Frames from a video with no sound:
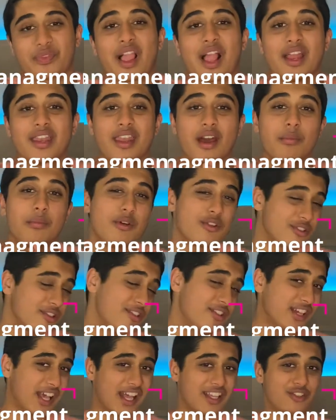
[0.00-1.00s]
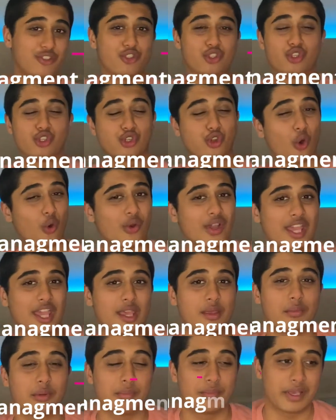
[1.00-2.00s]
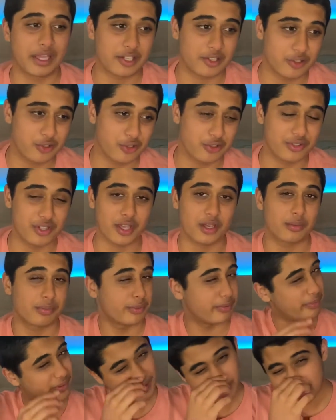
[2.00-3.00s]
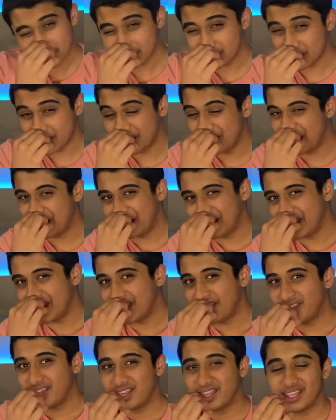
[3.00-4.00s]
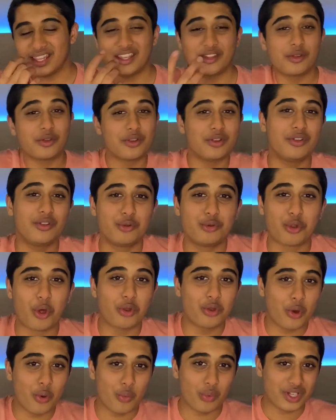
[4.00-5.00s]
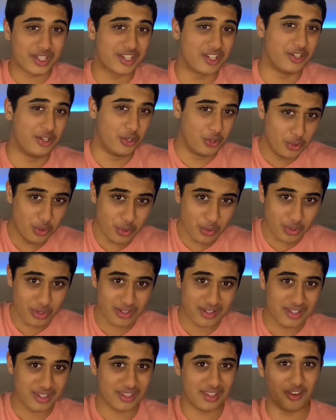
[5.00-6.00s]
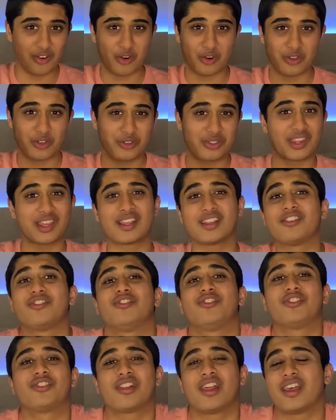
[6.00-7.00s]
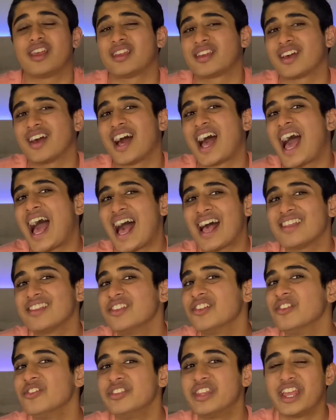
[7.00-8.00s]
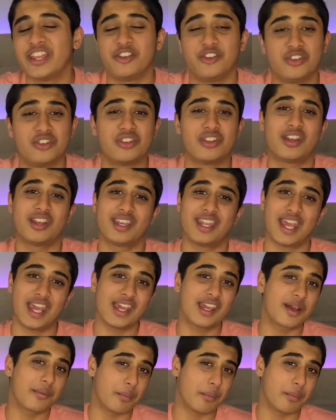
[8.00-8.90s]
Now most of you guys don't cable manage your setups because either you don't know what to do, or you think it's just like a hassle that you shouldn't take.